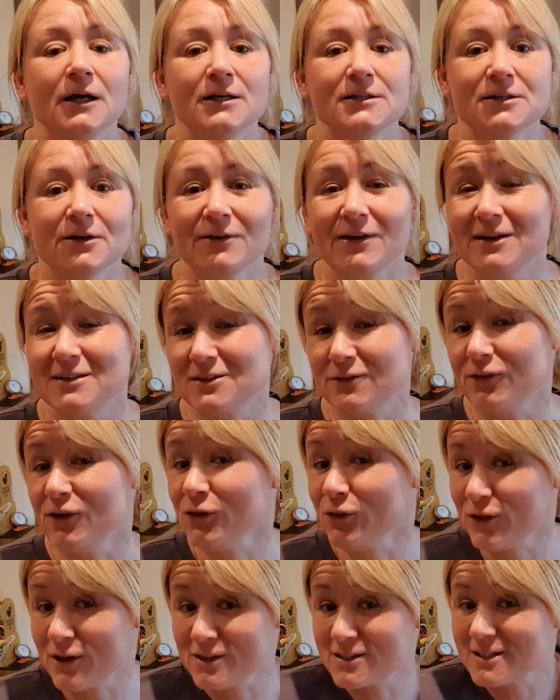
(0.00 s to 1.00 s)
So yeah, there's a
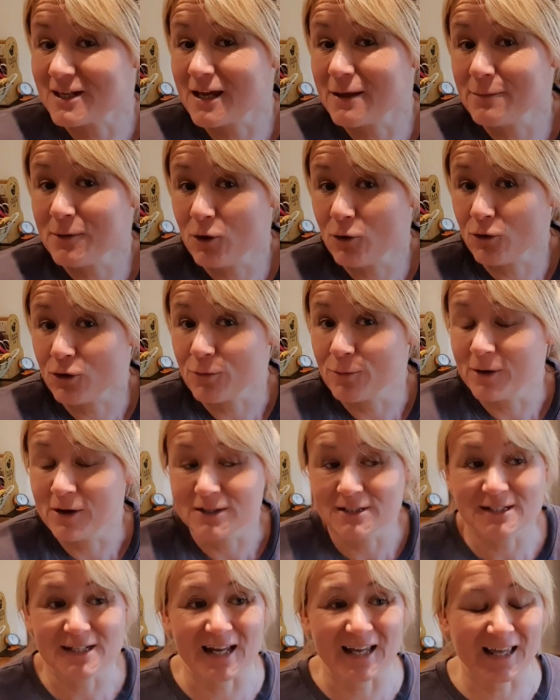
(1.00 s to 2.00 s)
few things to keep me
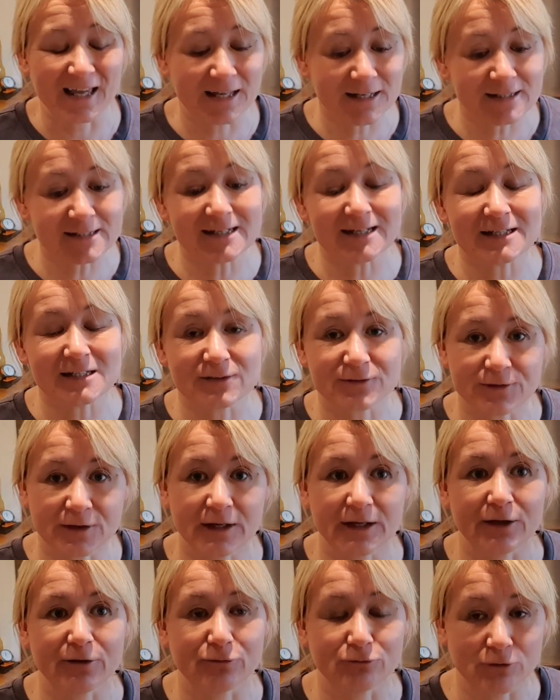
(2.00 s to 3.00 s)
occupied today. Kenzie is
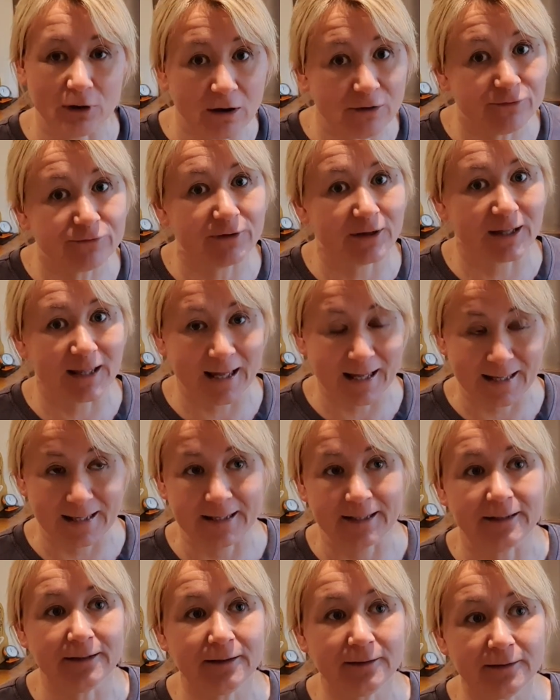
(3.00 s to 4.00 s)
feeling rough
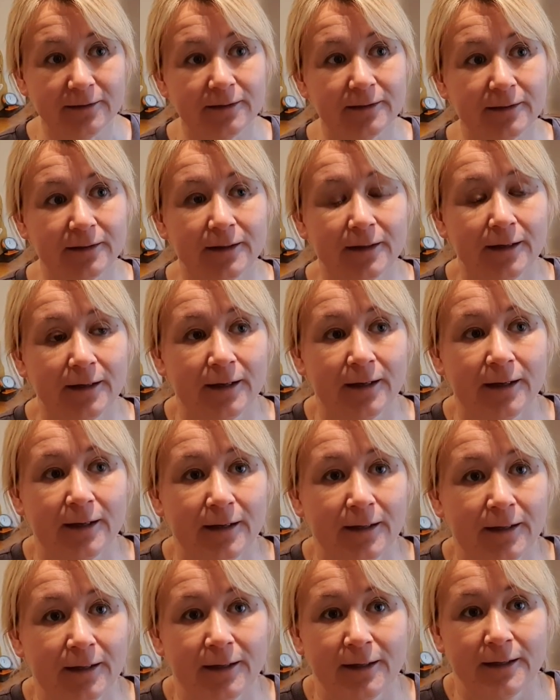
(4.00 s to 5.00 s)
again.
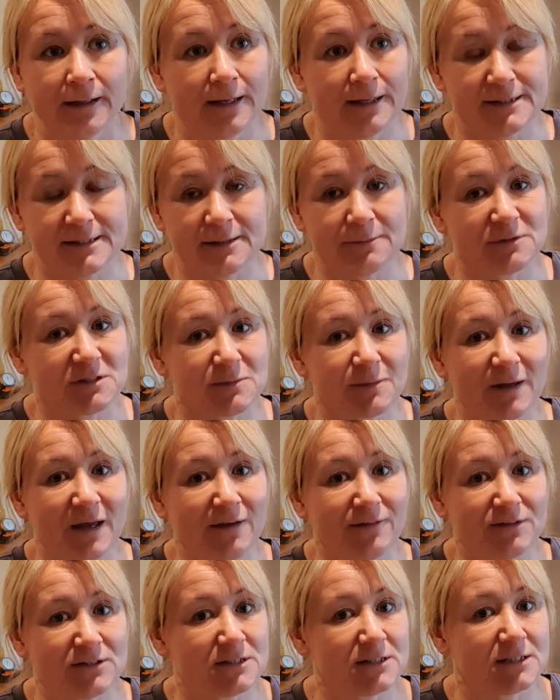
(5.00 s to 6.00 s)
It seems to be
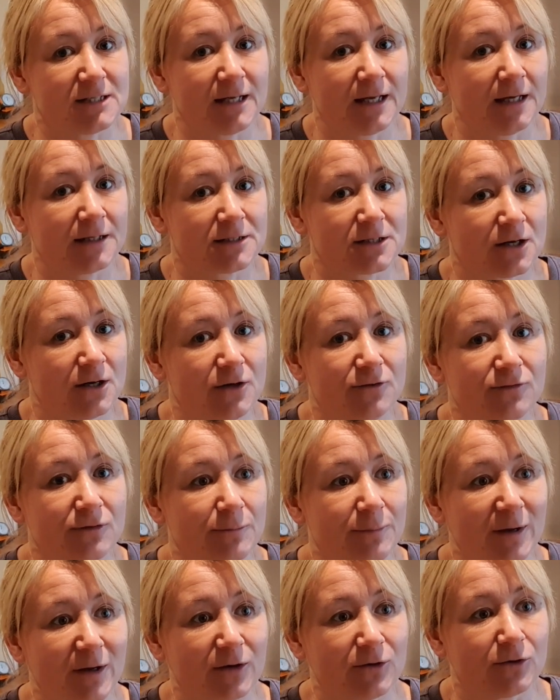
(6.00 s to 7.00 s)
ever since he had
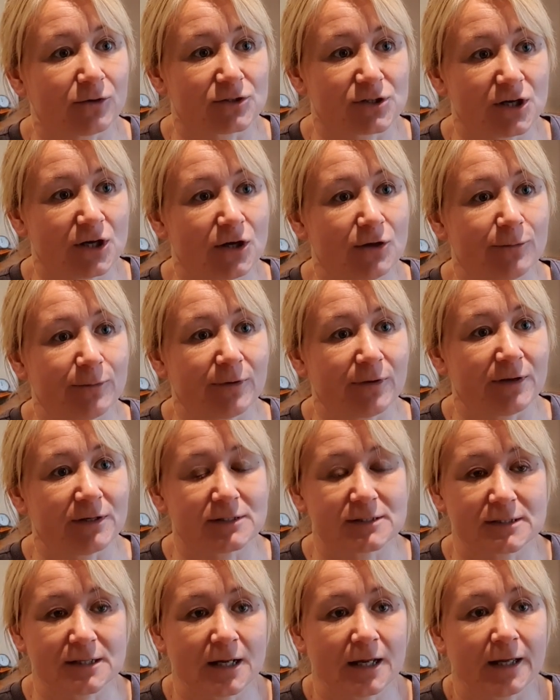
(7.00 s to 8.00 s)
COVID back in October,
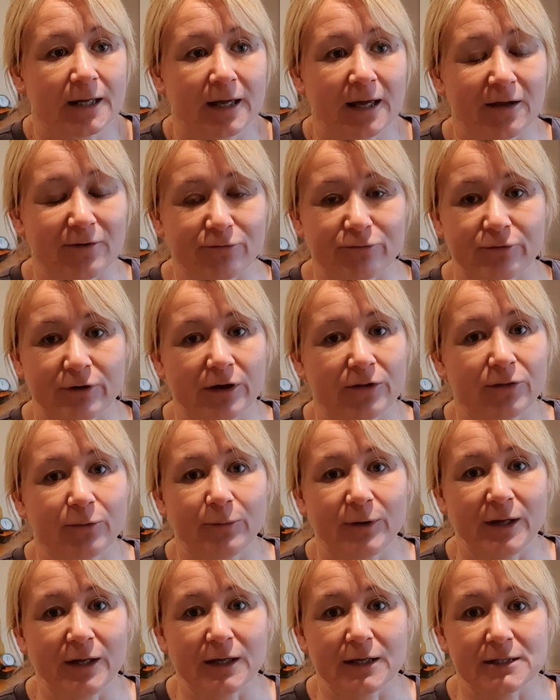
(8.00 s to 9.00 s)
it's like every other
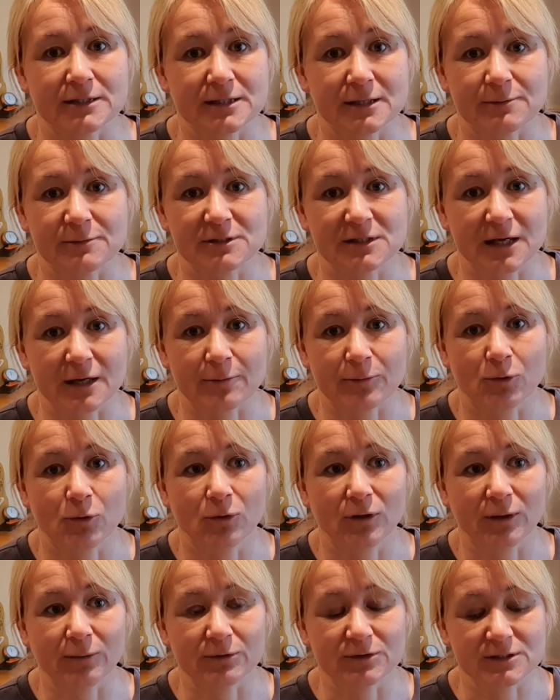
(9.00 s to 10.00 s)
week he seems to get
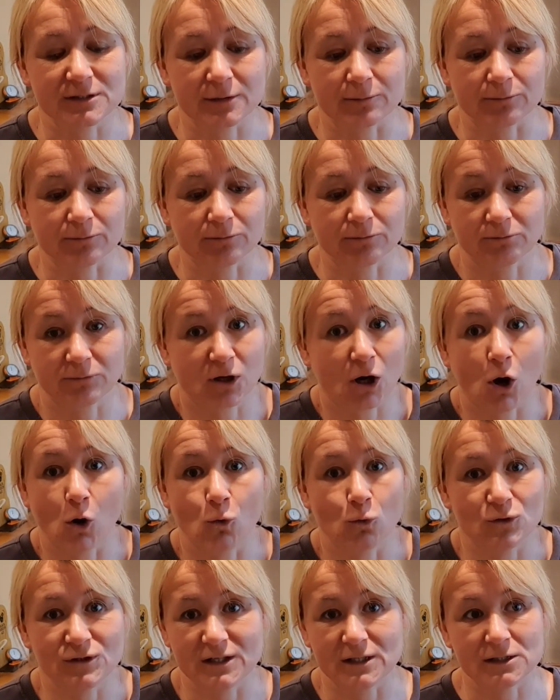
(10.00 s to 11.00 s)
poorly with some
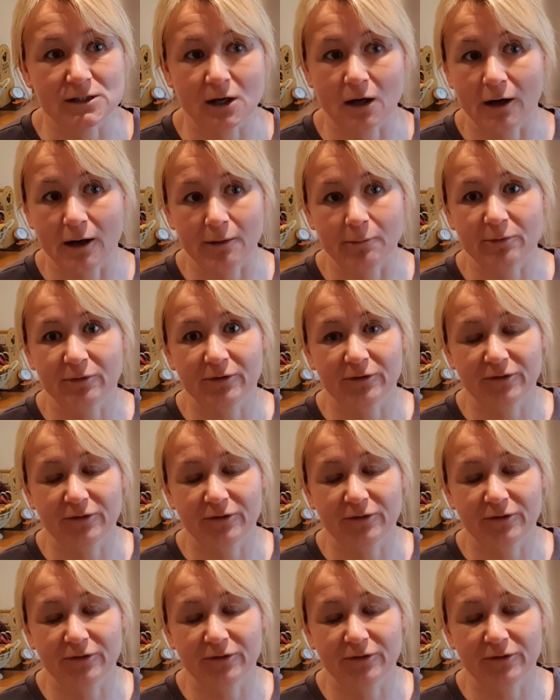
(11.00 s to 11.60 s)
coldy type